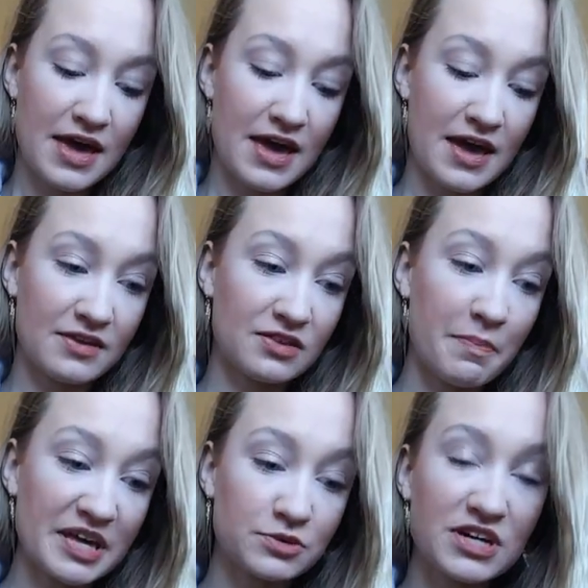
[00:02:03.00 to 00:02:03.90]
And the
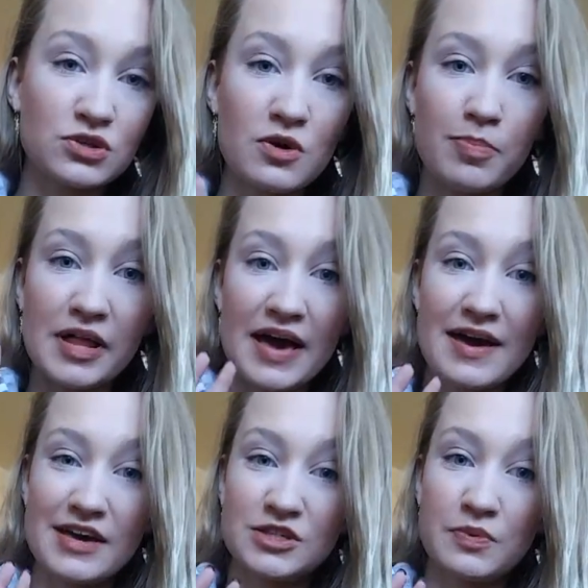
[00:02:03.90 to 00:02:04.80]
best way to apply
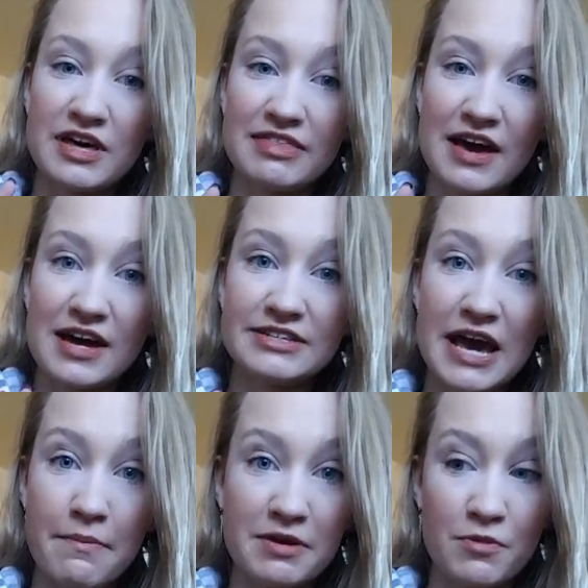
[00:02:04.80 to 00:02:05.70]
it is with a
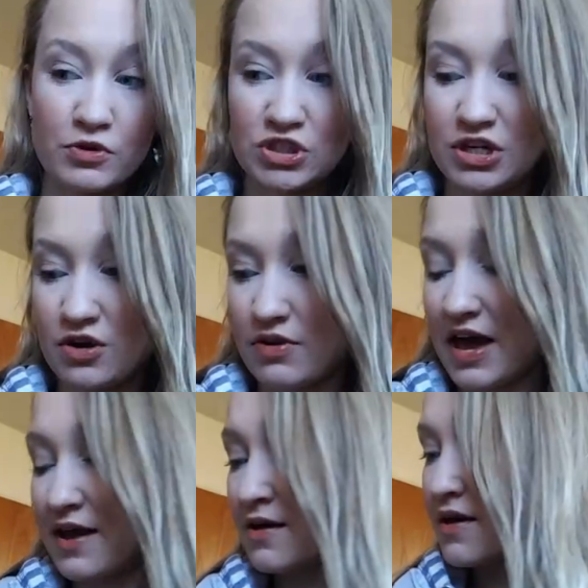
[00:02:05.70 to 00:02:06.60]
dabbing motion, okay?